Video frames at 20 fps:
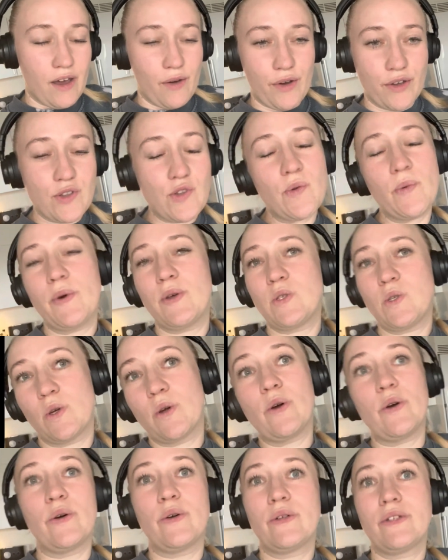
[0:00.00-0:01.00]
I was supposed to
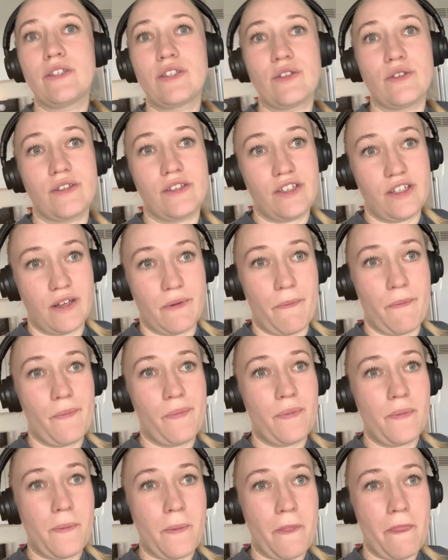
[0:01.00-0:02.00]
go to the gym.
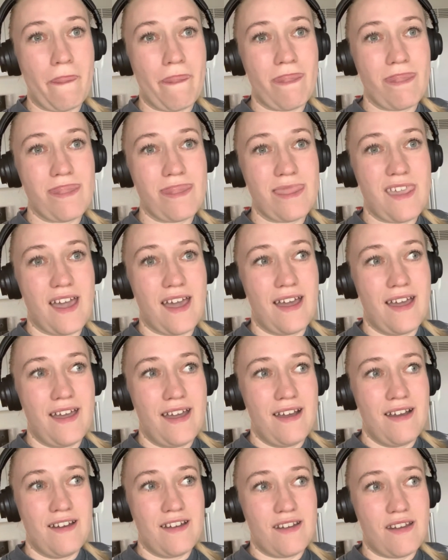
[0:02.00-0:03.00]

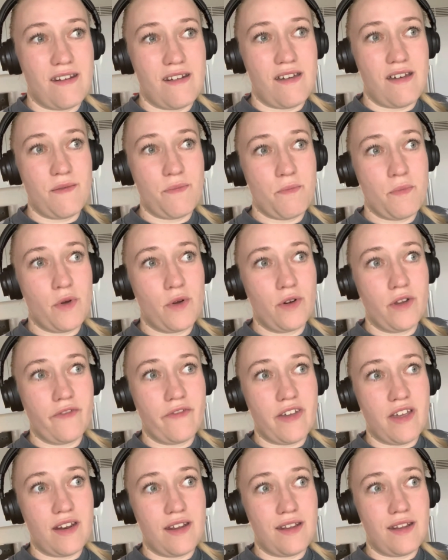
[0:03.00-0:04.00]
Not
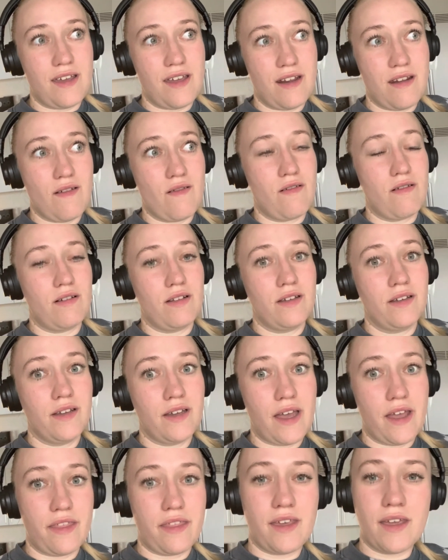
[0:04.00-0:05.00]
motivated at all.
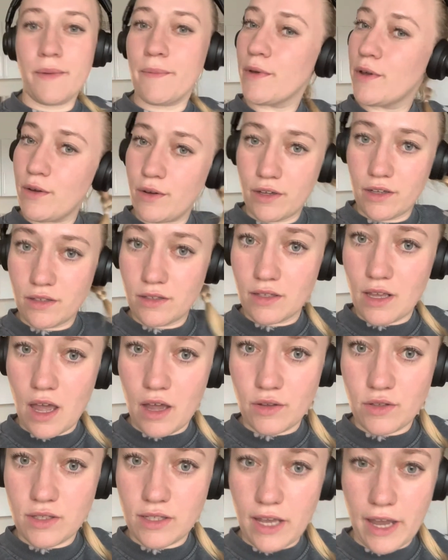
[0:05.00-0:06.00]
I think I'm going
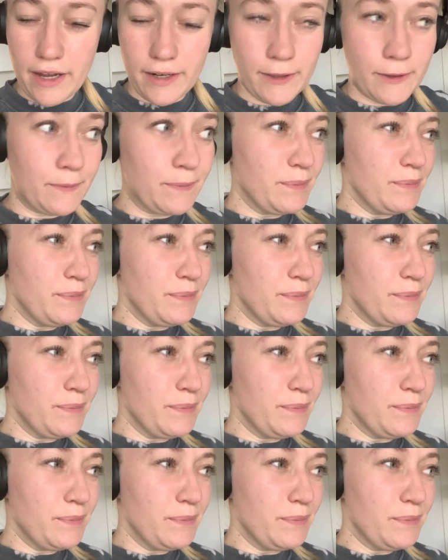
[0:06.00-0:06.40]
outside